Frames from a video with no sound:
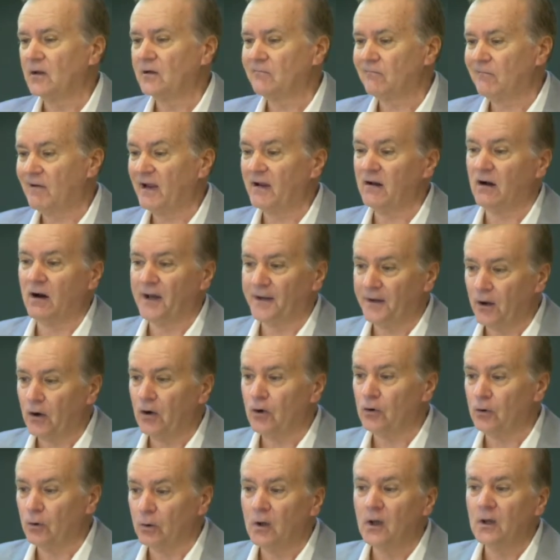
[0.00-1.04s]
Greg, I
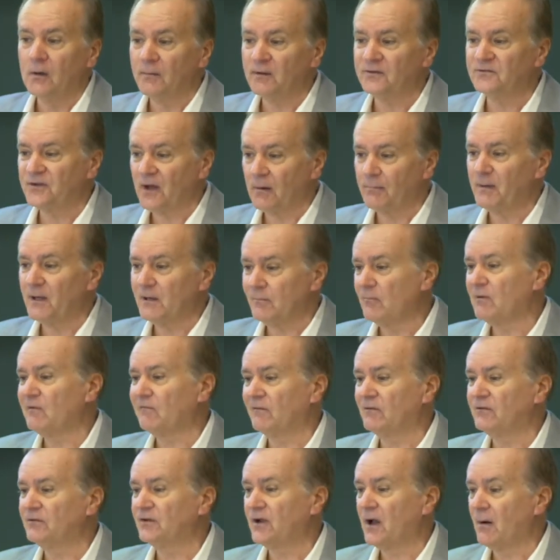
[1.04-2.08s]
know that some
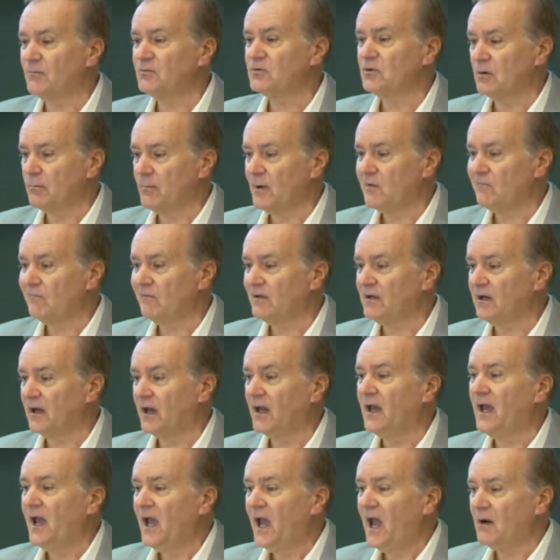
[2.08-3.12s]
immigrants come to
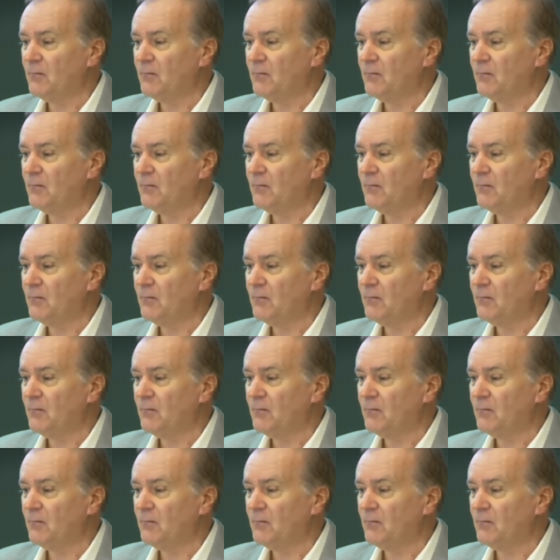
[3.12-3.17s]
America,